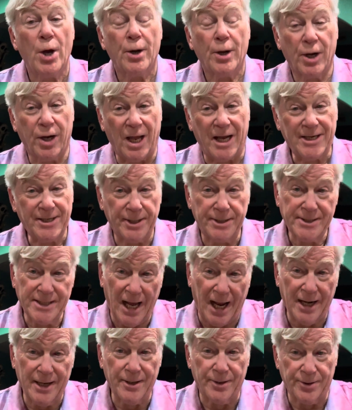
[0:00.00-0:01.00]
like
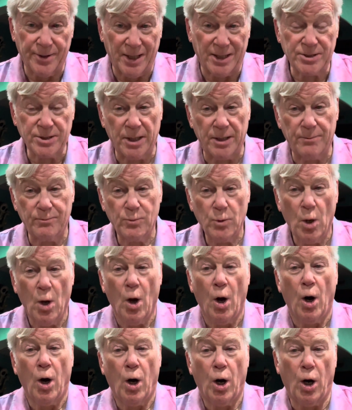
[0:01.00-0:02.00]
Italian does it.
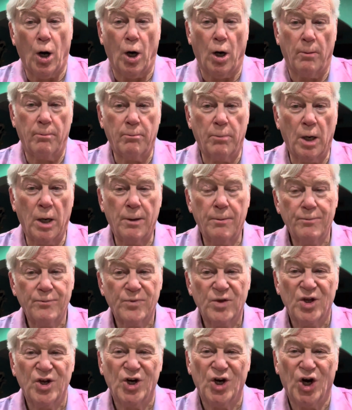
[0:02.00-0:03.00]
Home,
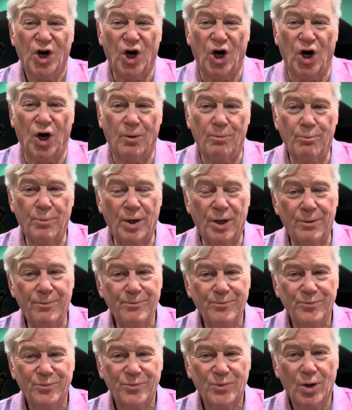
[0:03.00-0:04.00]
home,
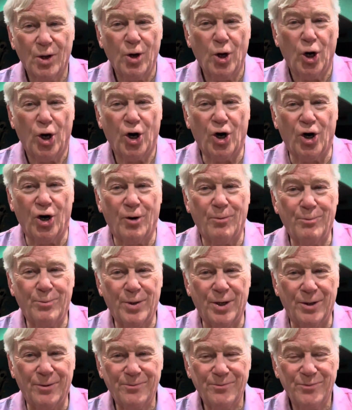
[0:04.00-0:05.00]

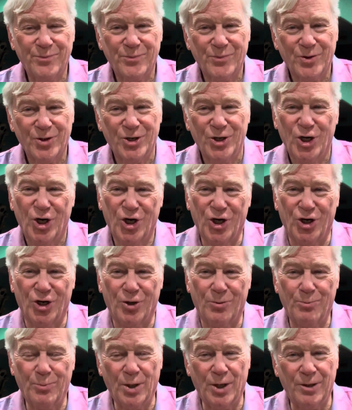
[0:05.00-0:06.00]
home,
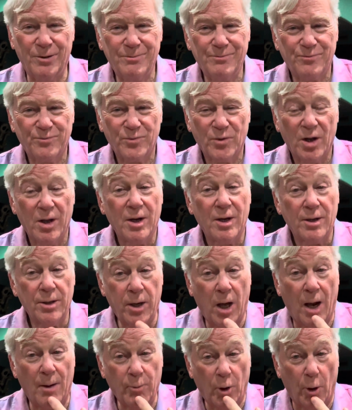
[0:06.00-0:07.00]
home.
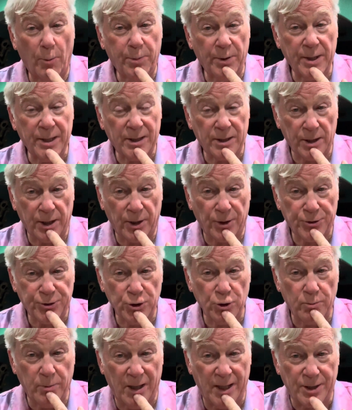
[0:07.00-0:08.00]
Now I'm opening a little
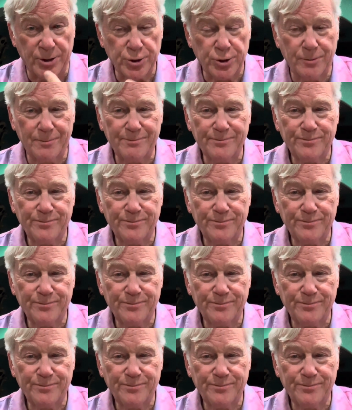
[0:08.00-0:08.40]
too much.